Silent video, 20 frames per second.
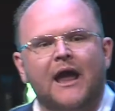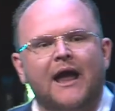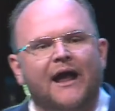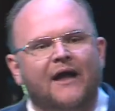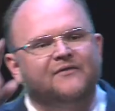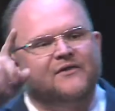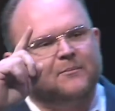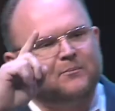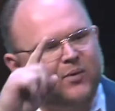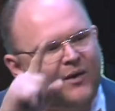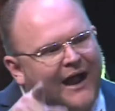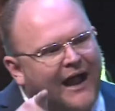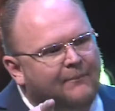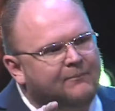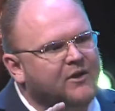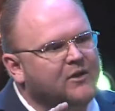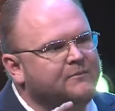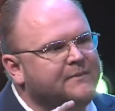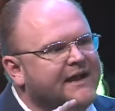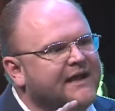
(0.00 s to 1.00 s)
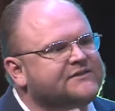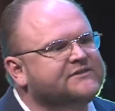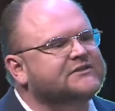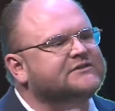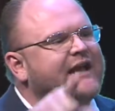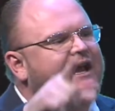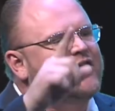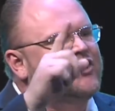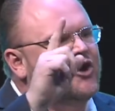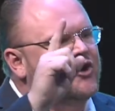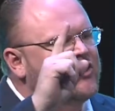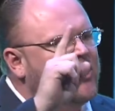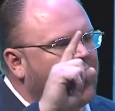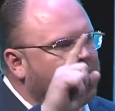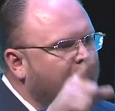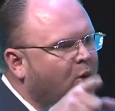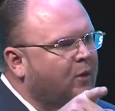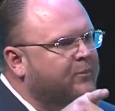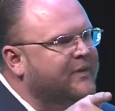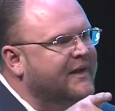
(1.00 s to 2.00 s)
And the problem is that you're no
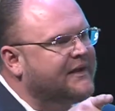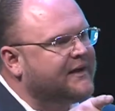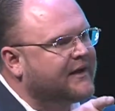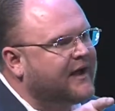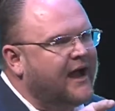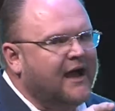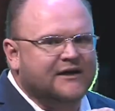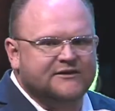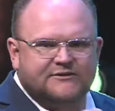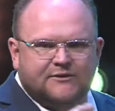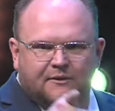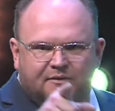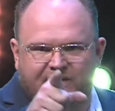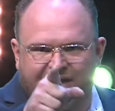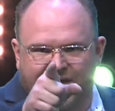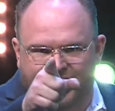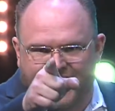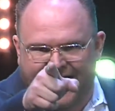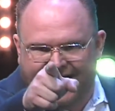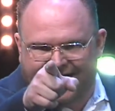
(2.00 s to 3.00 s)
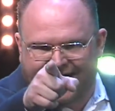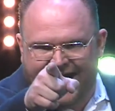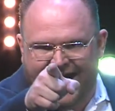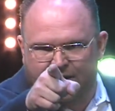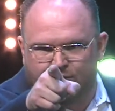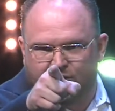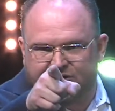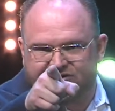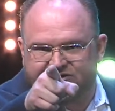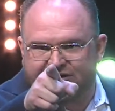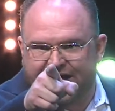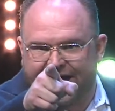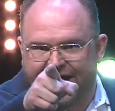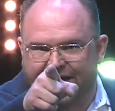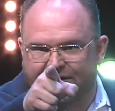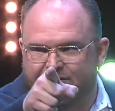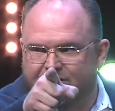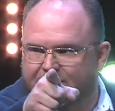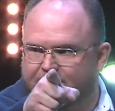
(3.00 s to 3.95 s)
more Pentecostal than that camera stand.